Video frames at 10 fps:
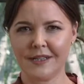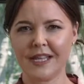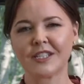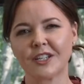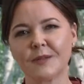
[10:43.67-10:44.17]

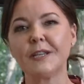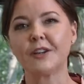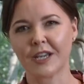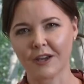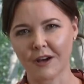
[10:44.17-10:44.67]
that's going to be
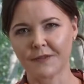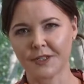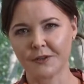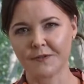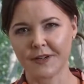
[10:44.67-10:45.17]
looking
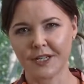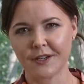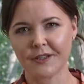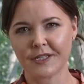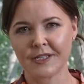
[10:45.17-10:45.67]
after your
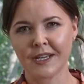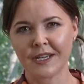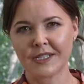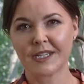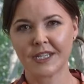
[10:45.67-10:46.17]
videos
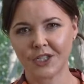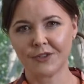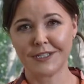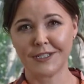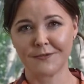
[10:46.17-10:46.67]

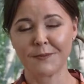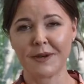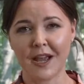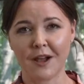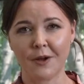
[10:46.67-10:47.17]
centuries from
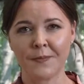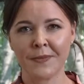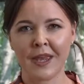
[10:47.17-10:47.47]
now?